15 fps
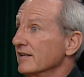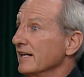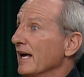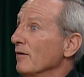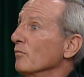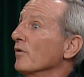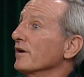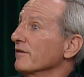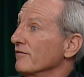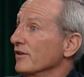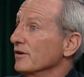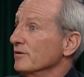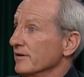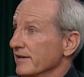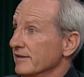and one of
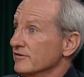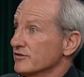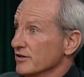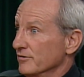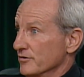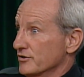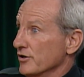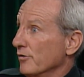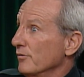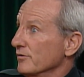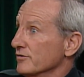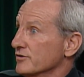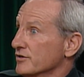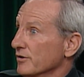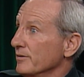those, and
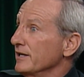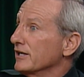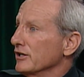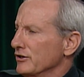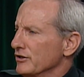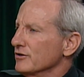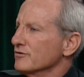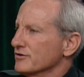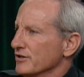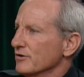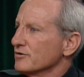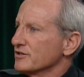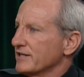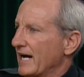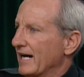so he can use
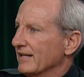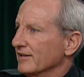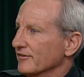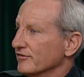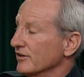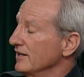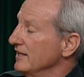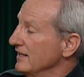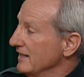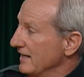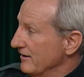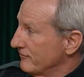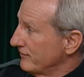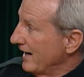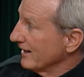those talents.
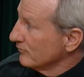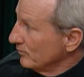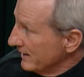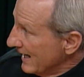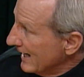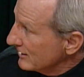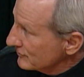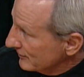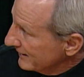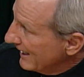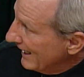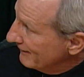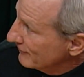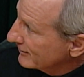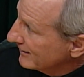In fact, we actually
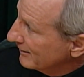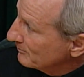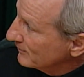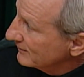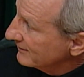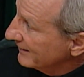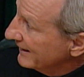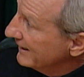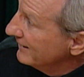have a couple